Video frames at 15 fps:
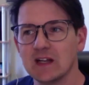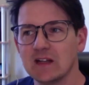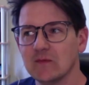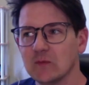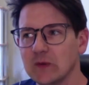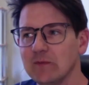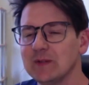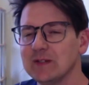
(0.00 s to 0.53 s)

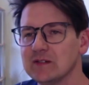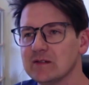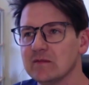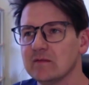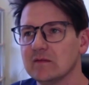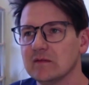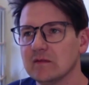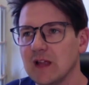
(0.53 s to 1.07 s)
We've been
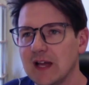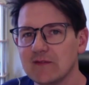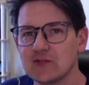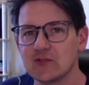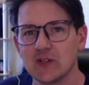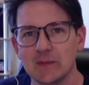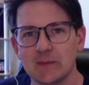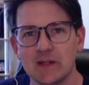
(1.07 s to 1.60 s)
live
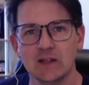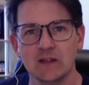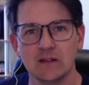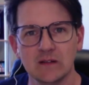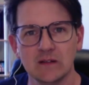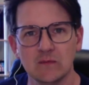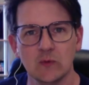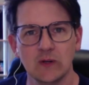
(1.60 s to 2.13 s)
streaming
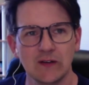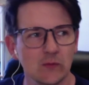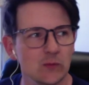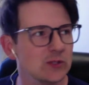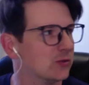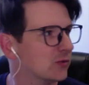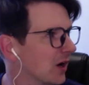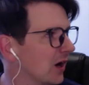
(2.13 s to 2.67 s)
whenever we
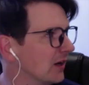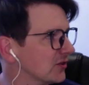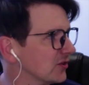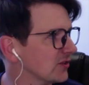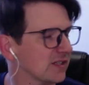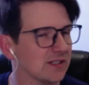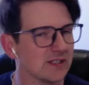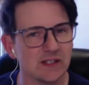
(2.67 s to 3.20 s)
do
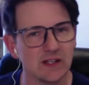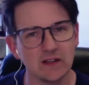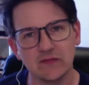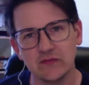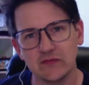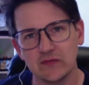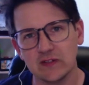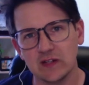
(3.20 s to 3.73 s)
concerts and stuff
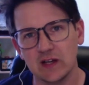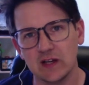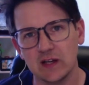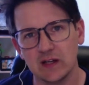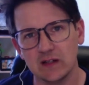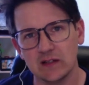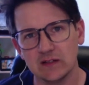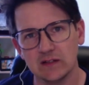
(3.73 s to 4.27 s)

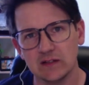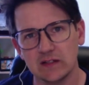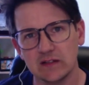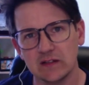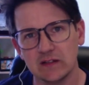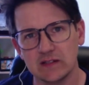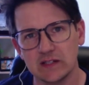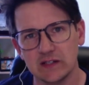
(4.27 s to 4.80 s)

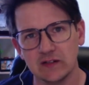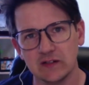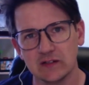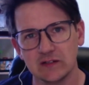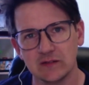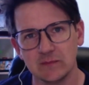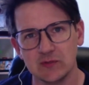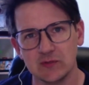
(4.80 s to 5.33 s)
here at
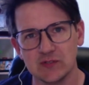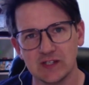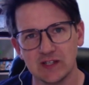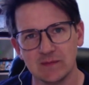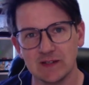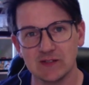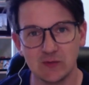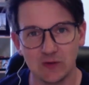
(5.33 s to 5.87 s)
the museum.
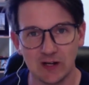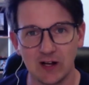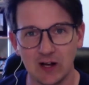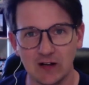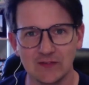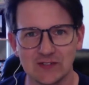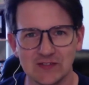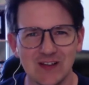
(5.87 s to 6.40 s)
That's where I
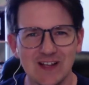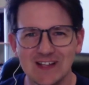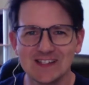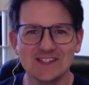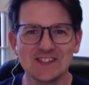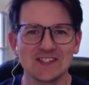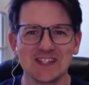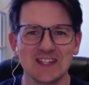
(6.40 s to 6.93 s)
office. This
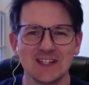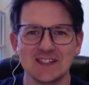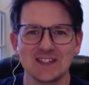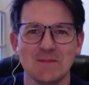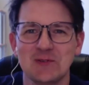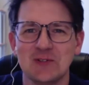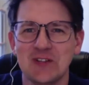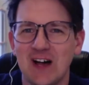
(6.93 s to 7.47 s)
is just a
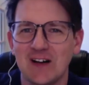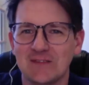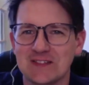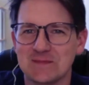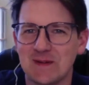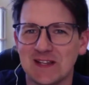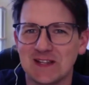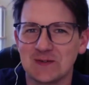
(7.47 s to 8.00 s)
typical office,
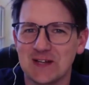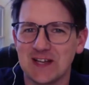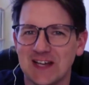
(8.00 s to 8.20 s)
by the way.